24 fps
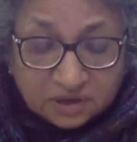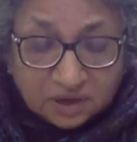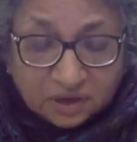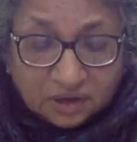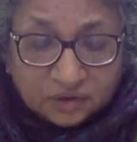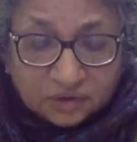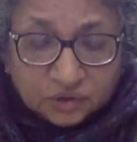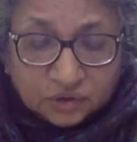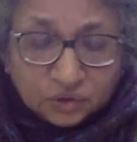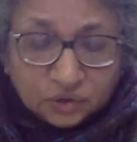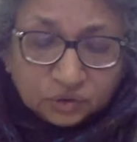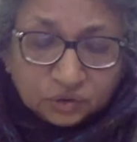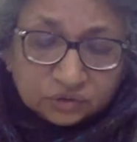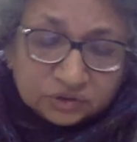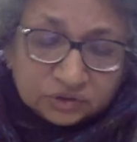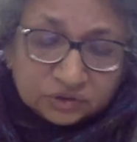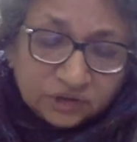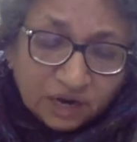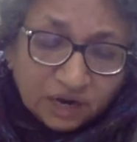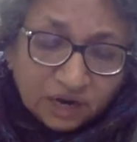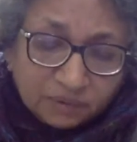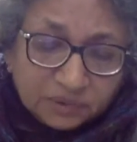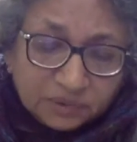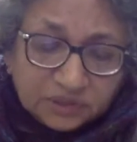So
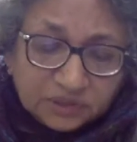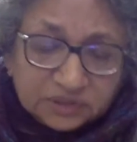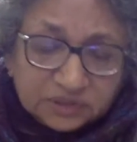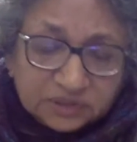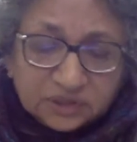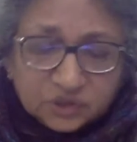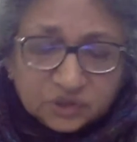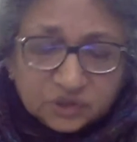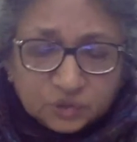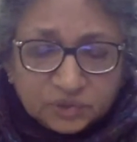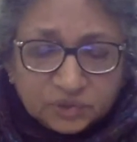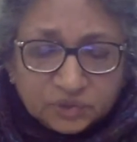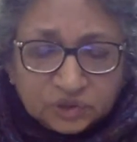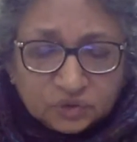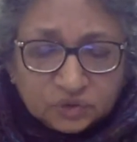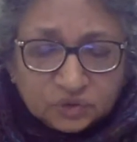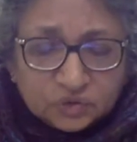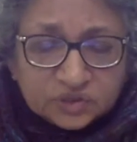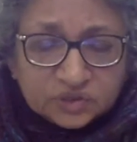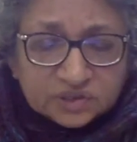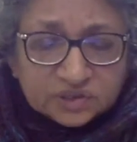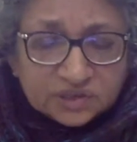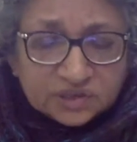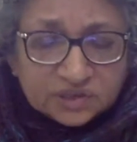tribal is to be
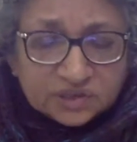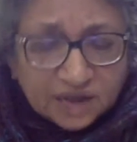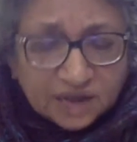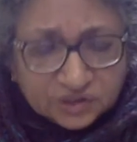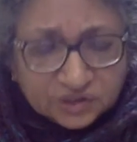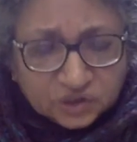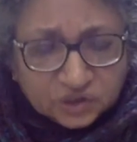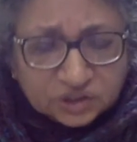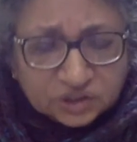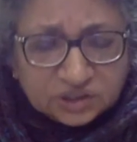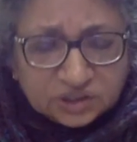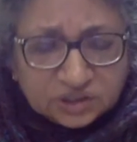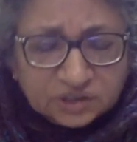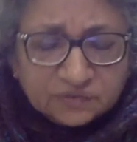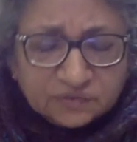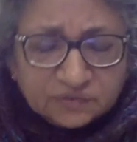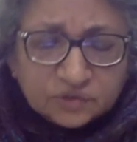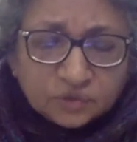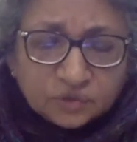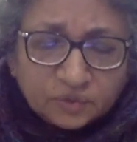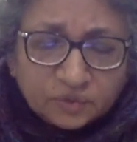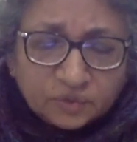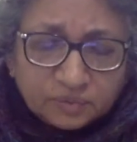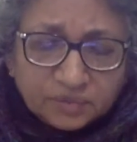used as an adjective,
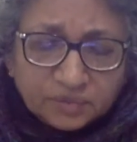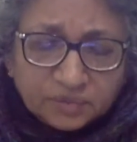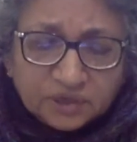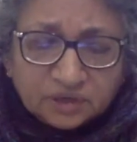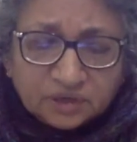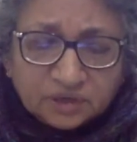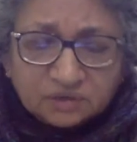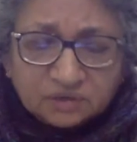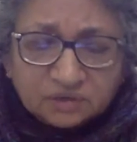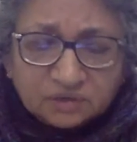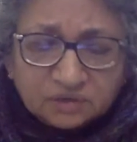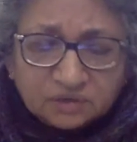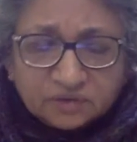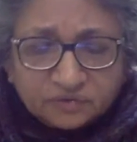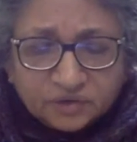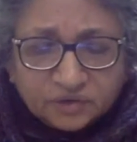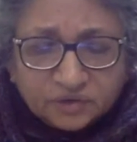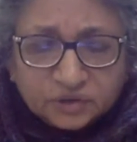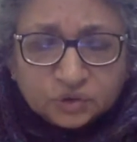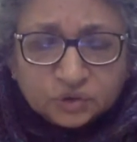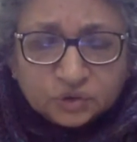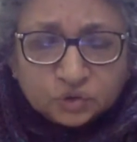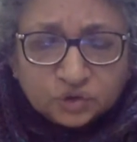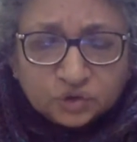so we may refer
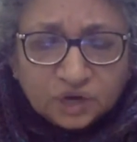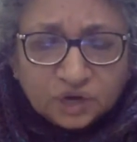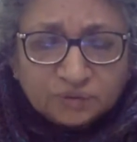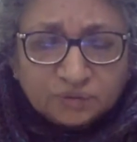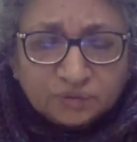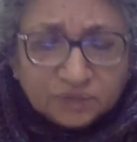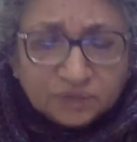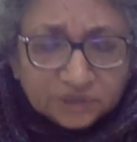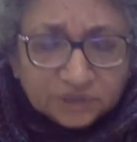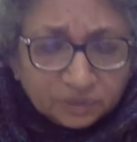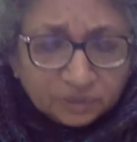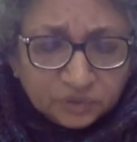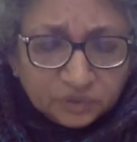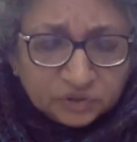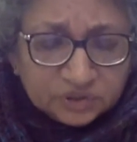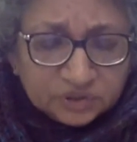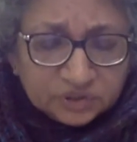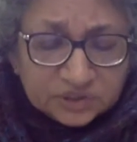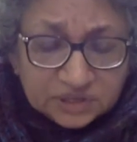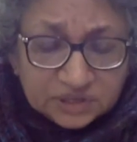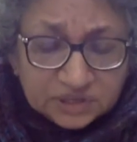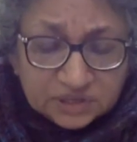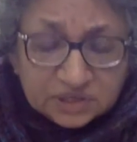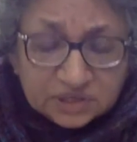to tribal
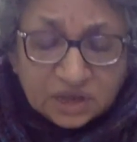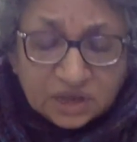communities,